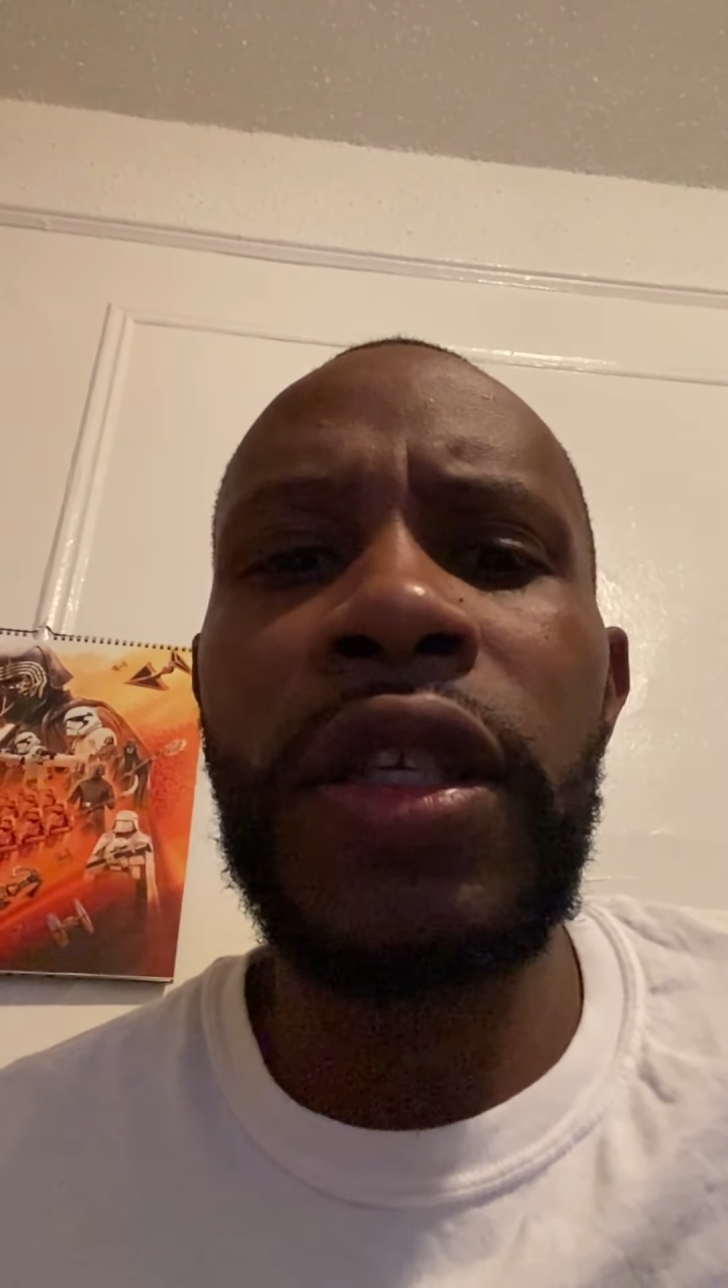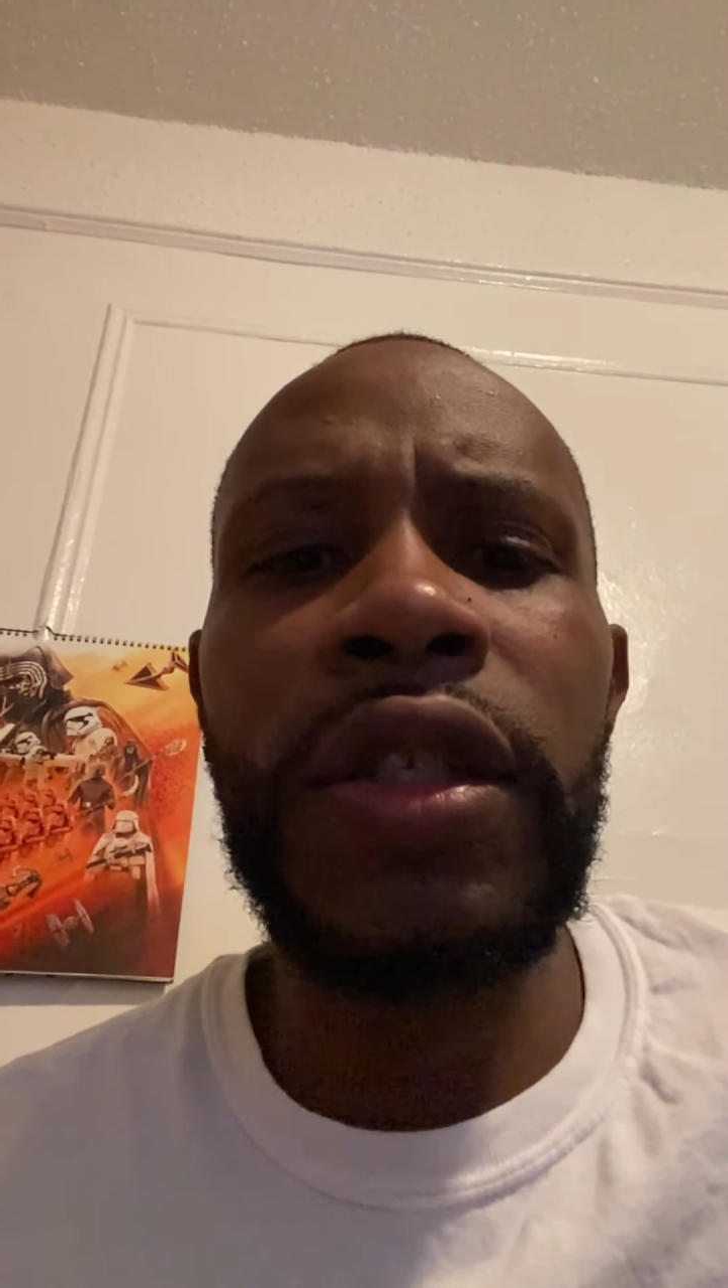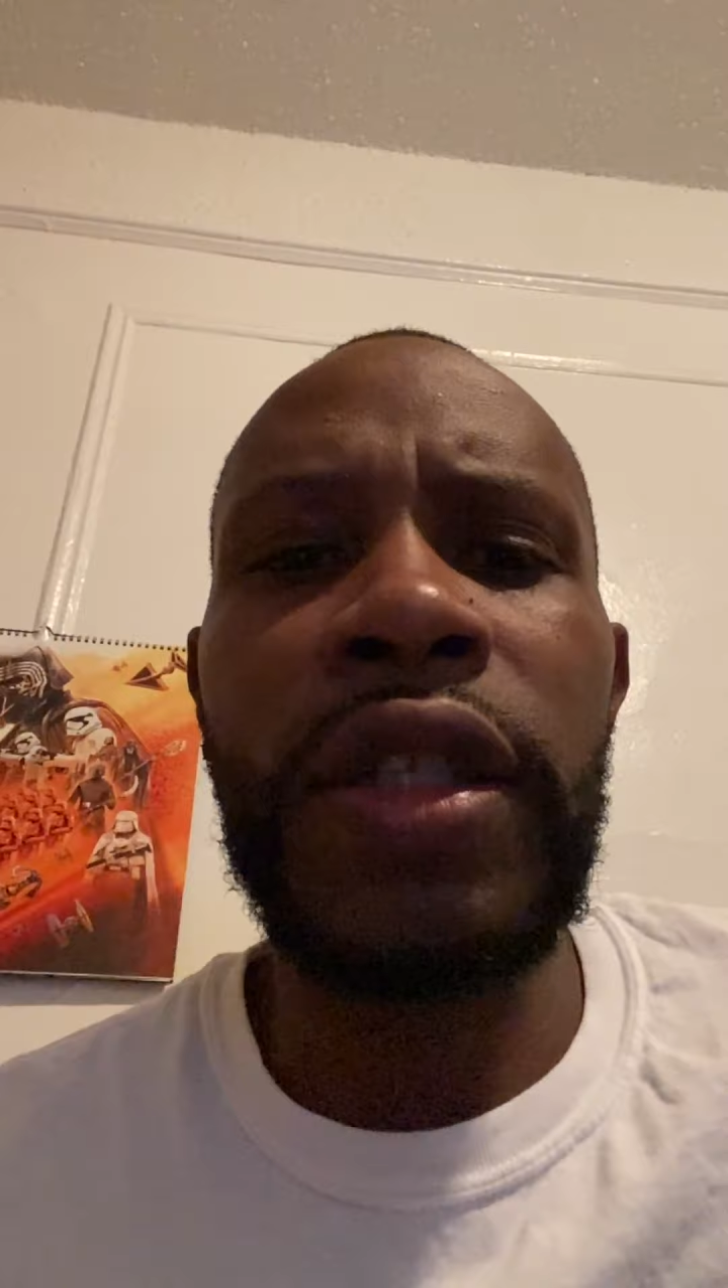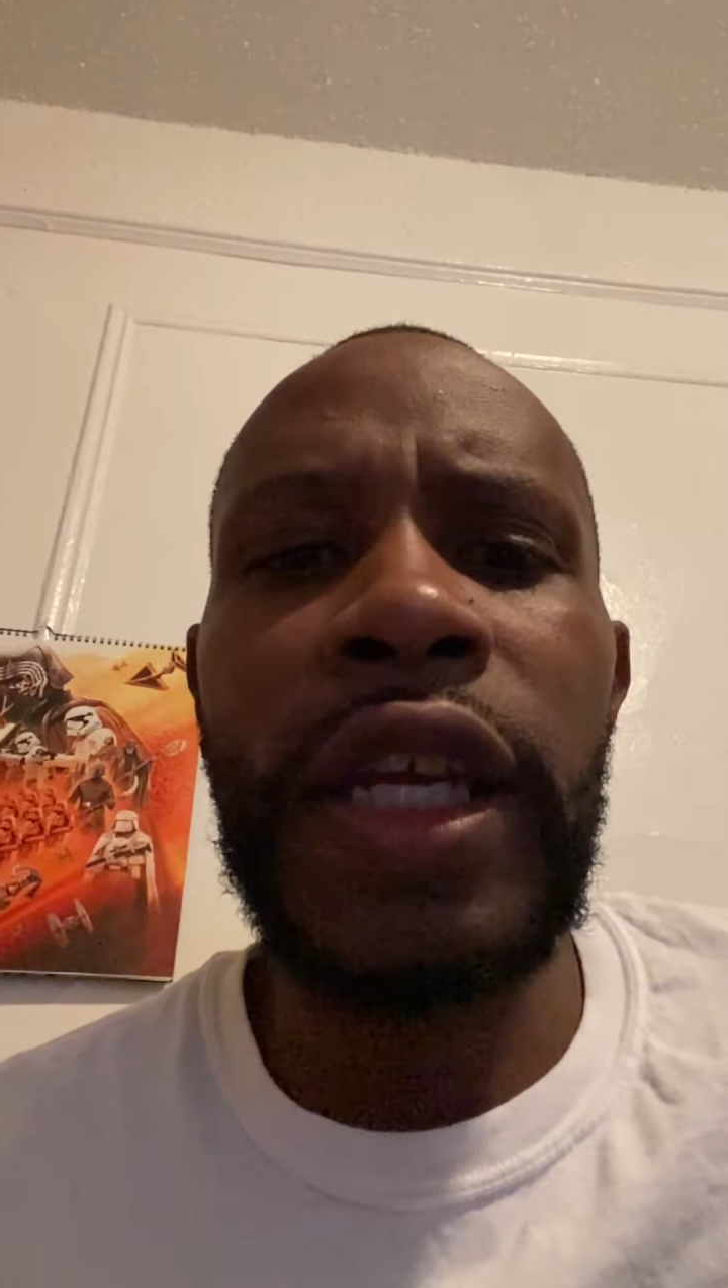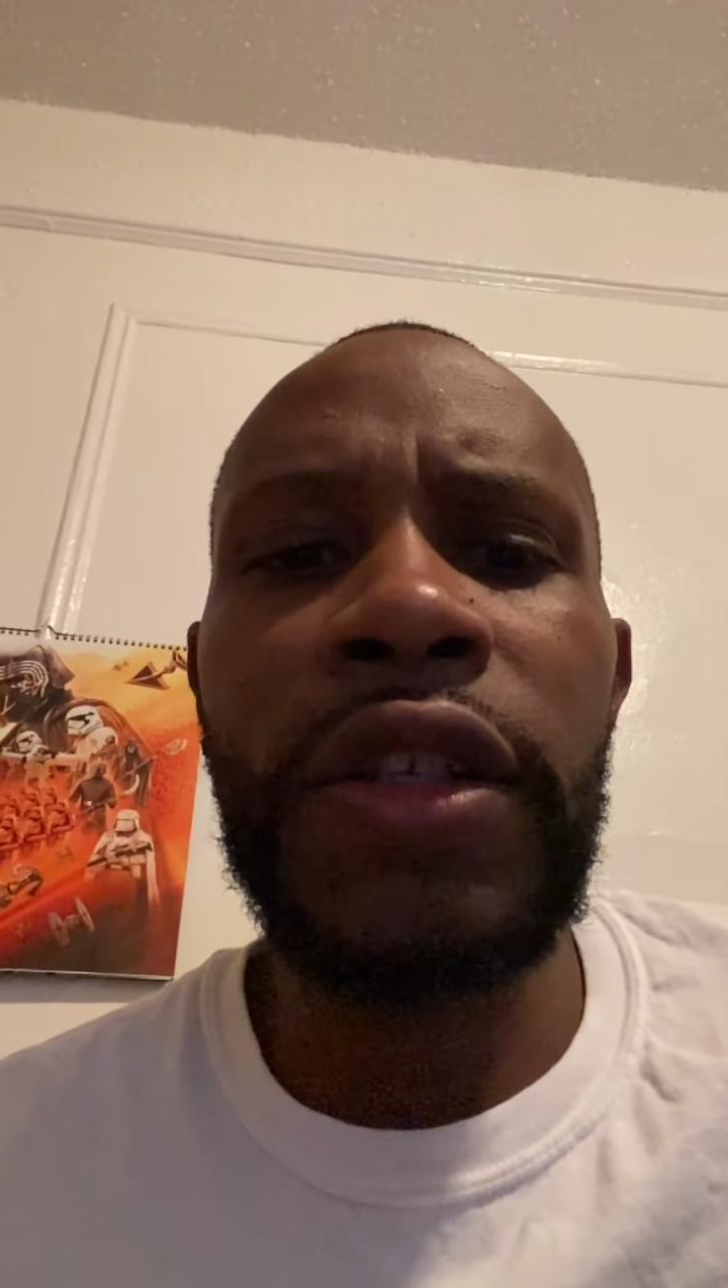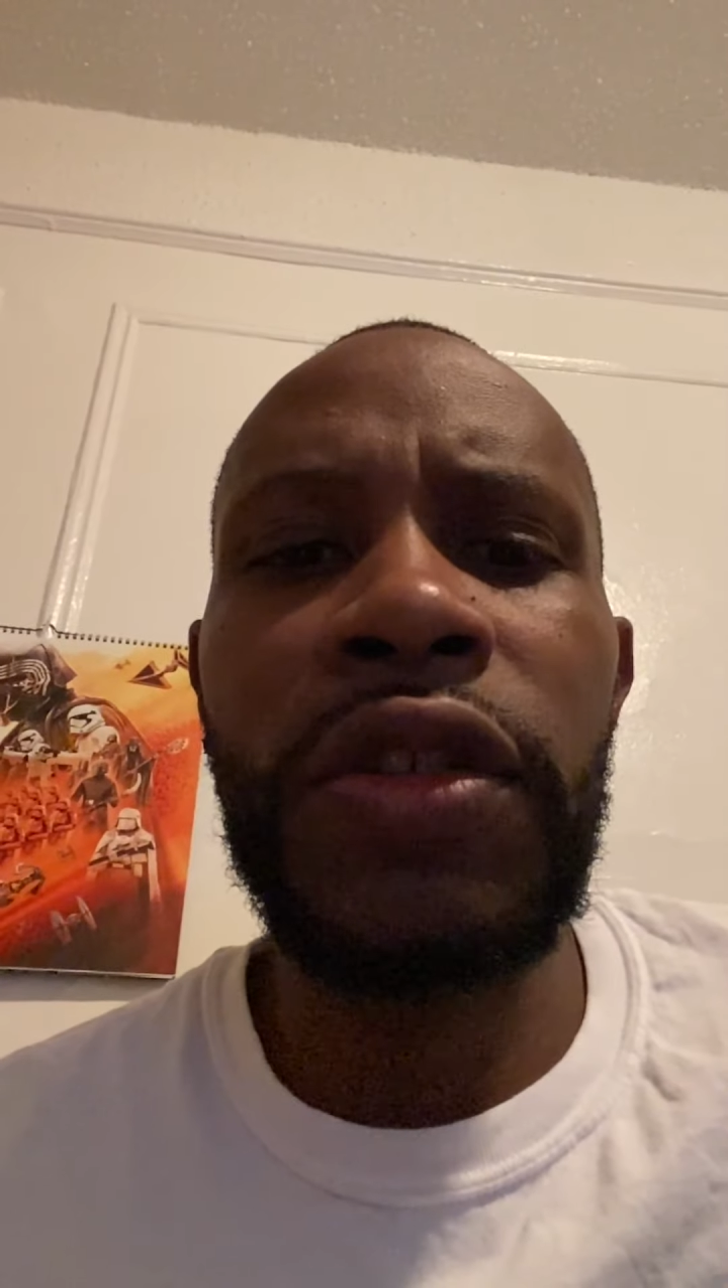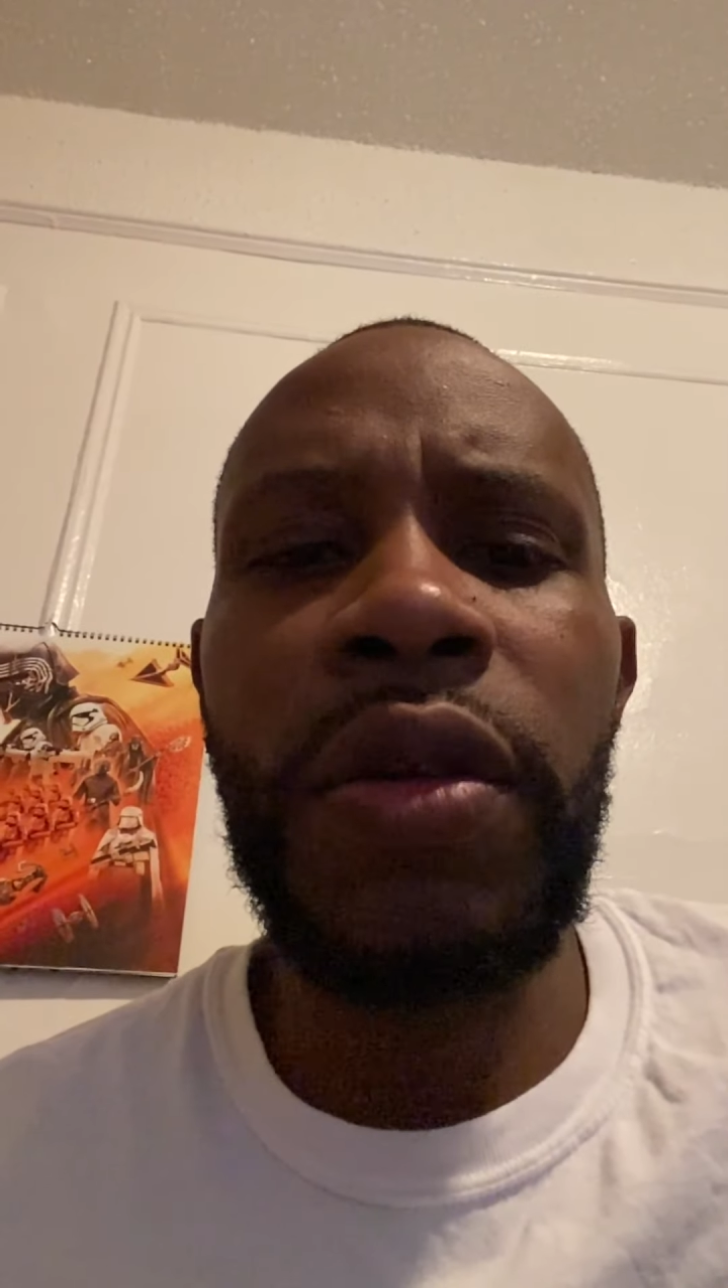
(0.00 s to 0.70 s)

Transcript: isn't that